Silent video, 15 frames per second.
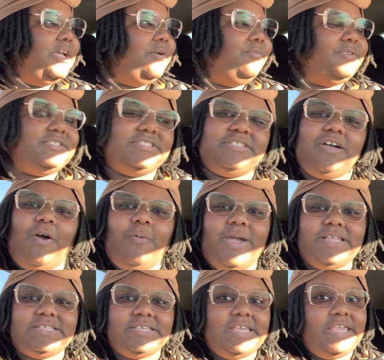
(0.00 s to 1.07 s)
just gonna
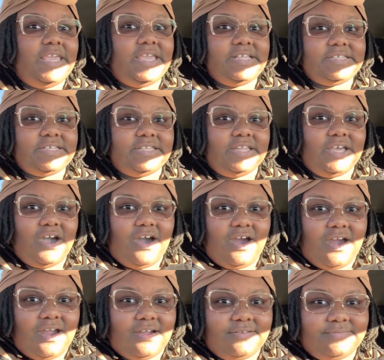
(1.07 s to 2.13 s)
wait till he gets in the
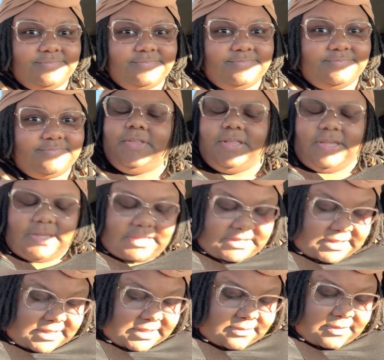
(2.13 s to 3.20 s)
car. Like I
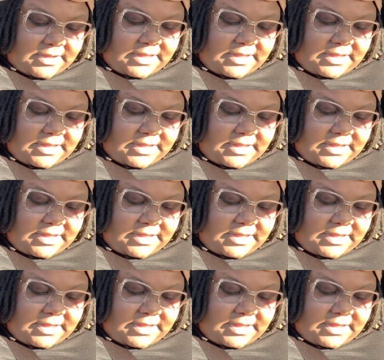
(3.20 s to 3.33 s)
said, we're